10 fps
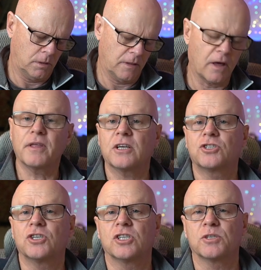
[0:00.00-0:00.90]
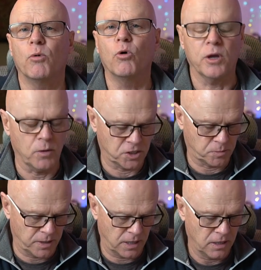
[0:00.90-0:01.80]
I think that's just the small
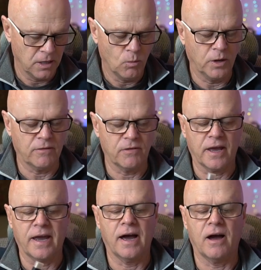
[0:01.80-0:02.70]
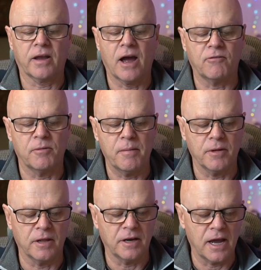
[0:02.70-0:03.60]
USB, whatever they are. I can't
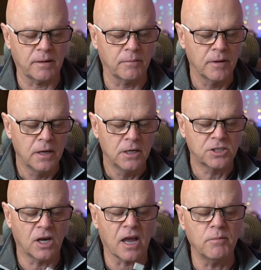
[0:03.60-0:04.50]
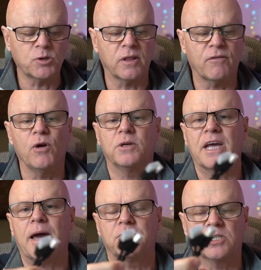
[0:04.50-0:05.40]
remember the name. So it comes with a few
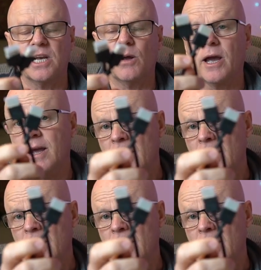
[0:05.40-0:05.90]
adapters anyway.